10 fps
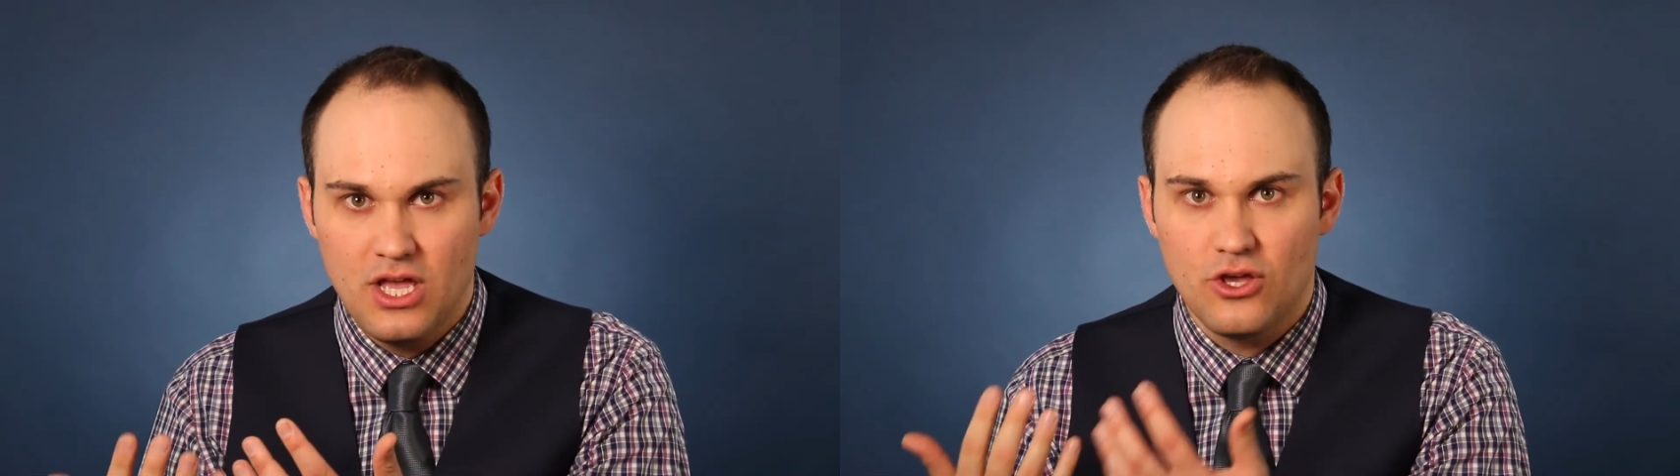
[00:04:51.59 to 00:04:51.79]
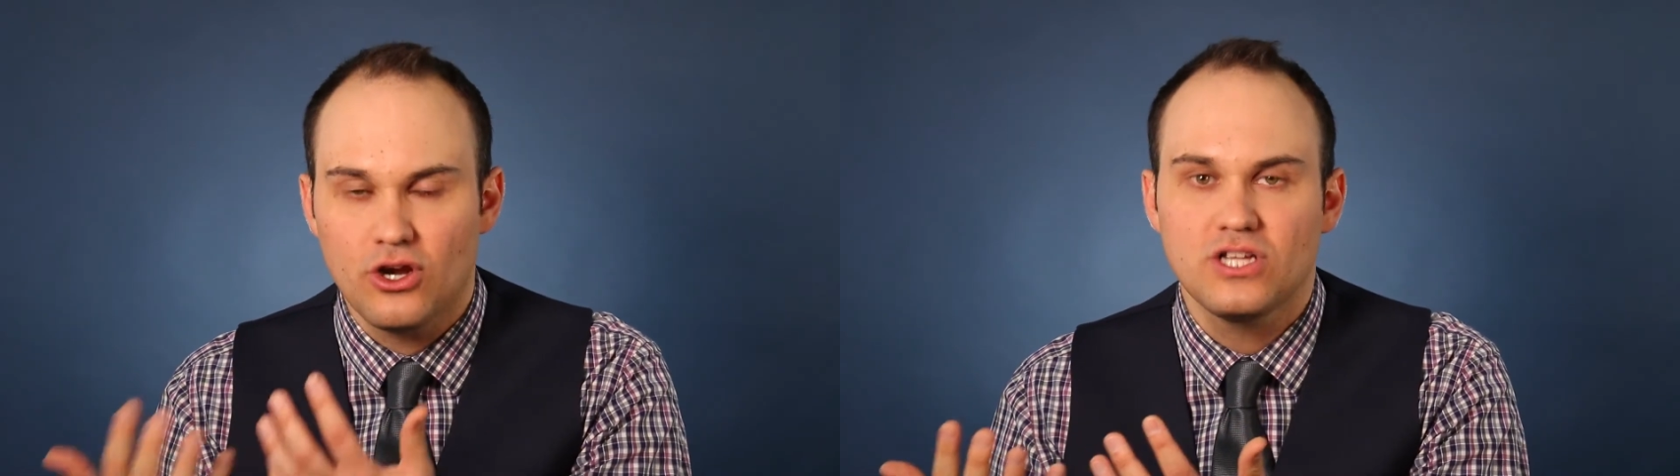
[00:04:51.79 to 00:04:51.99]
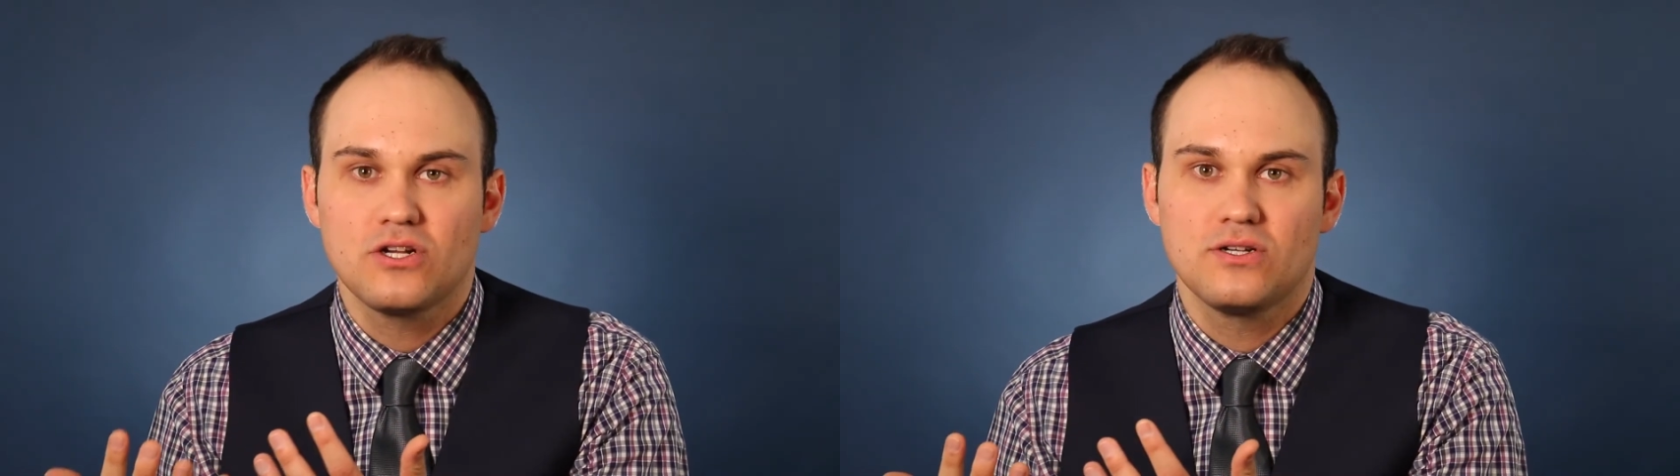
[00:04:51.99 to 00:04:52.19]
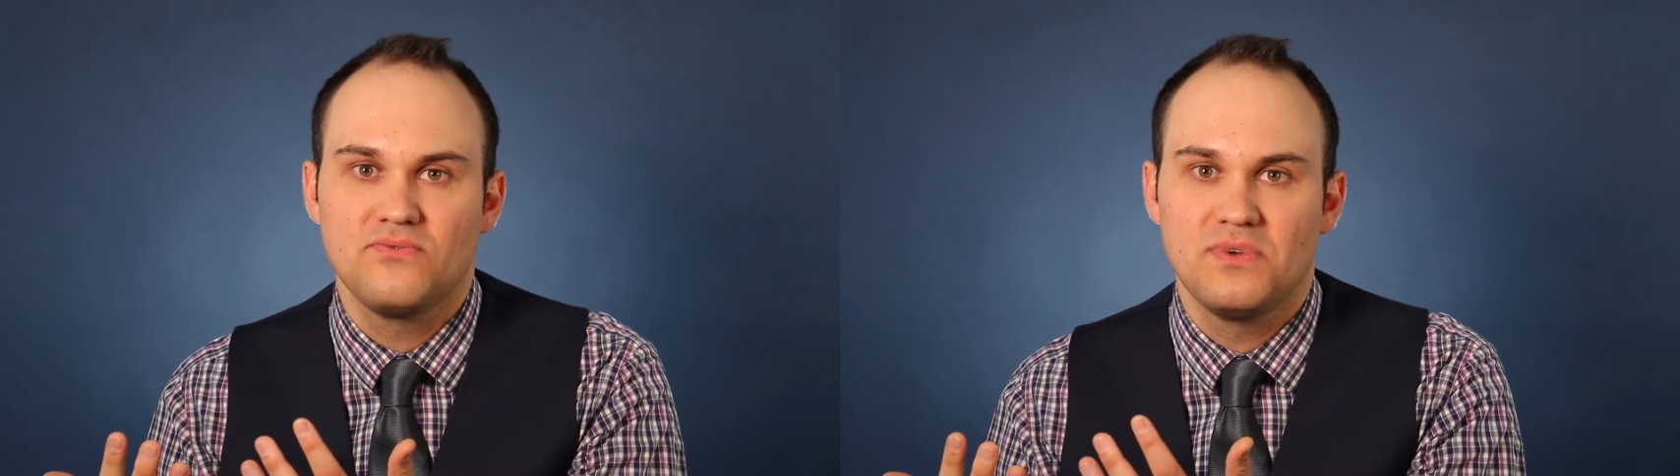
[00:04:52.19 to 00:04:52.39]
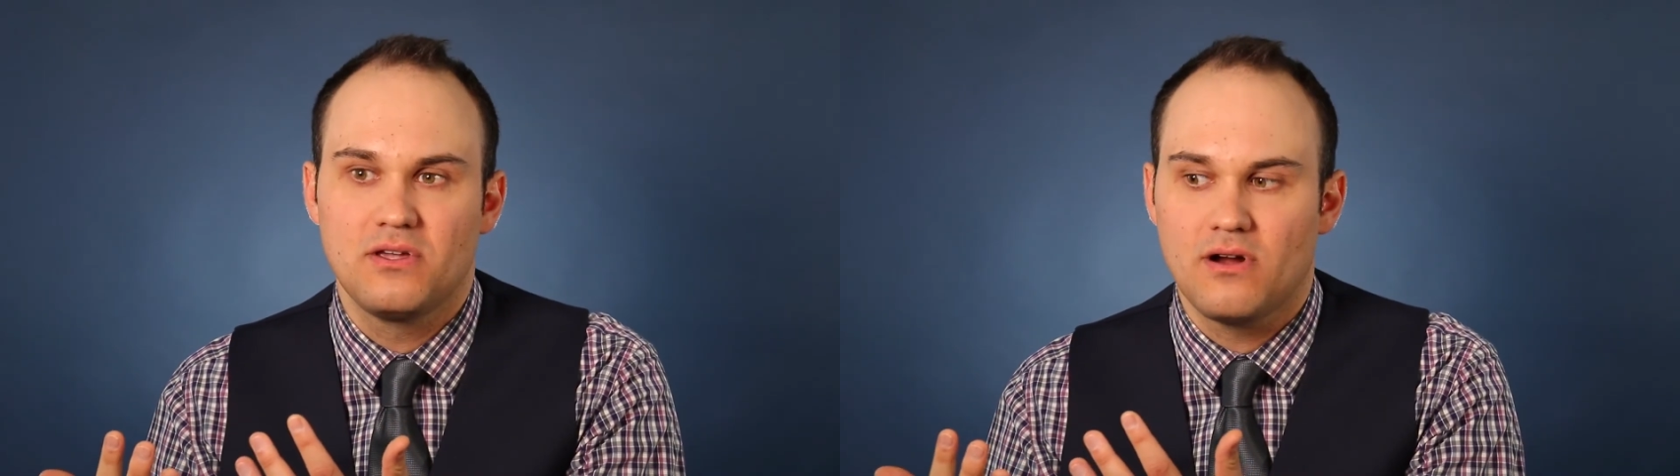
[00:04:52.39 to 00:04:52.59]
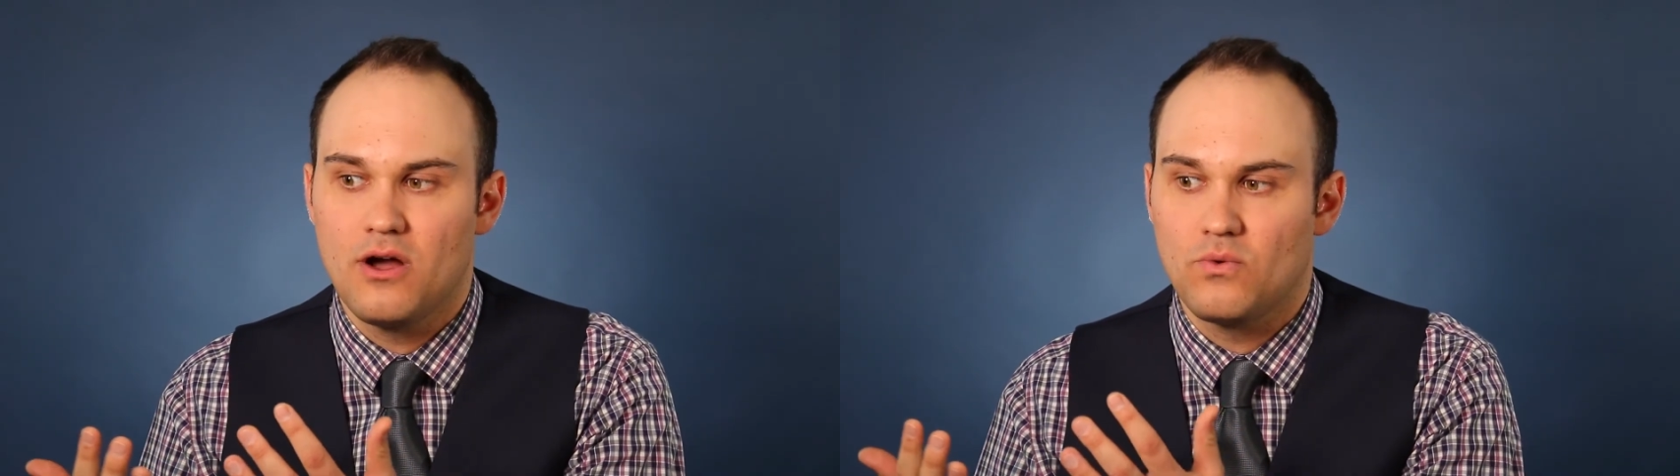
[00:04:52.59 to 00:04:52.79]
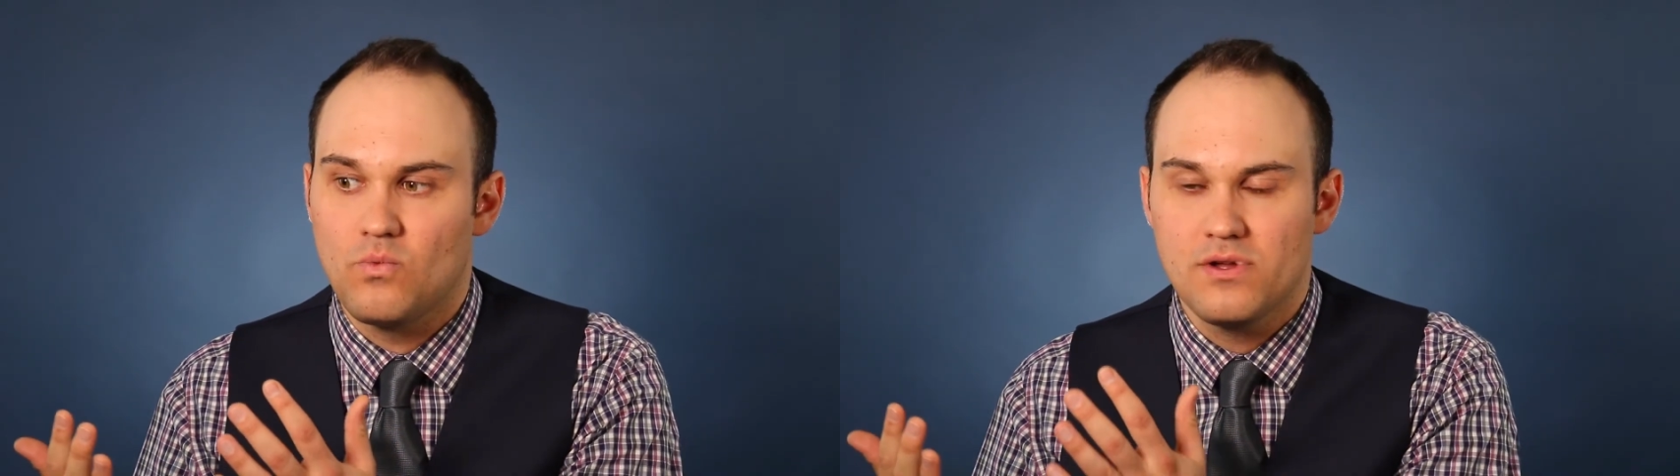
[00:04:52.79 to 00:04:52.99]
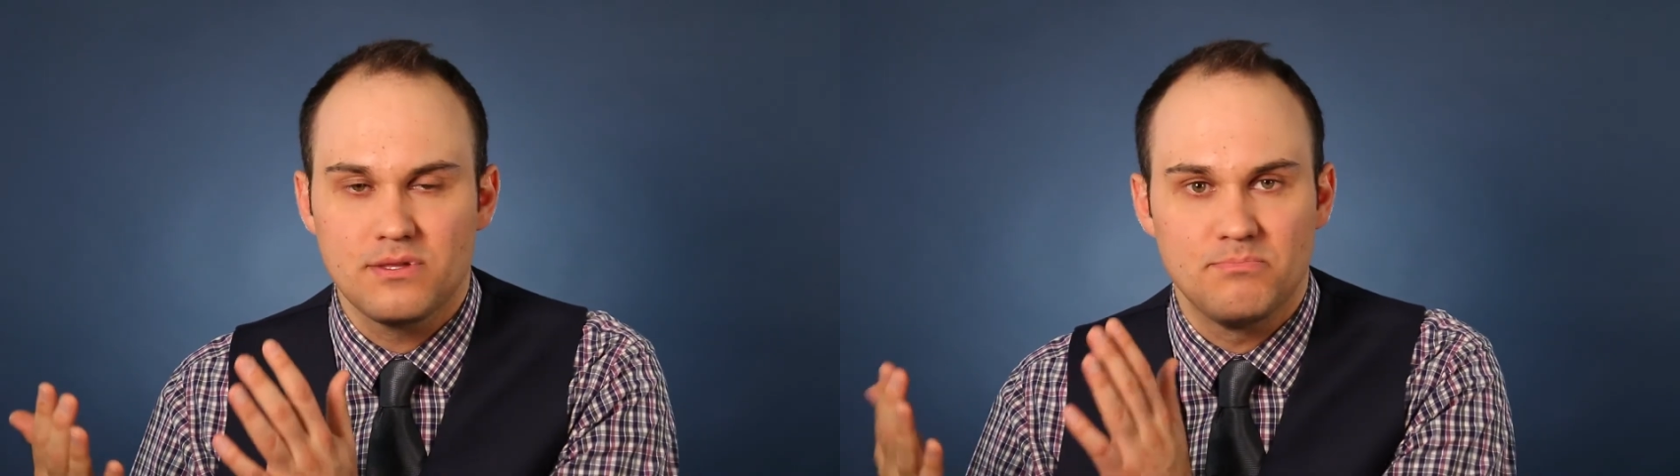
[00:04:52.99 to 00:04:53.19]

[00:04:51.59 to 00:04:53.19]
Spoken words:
you're going to start to figure out where the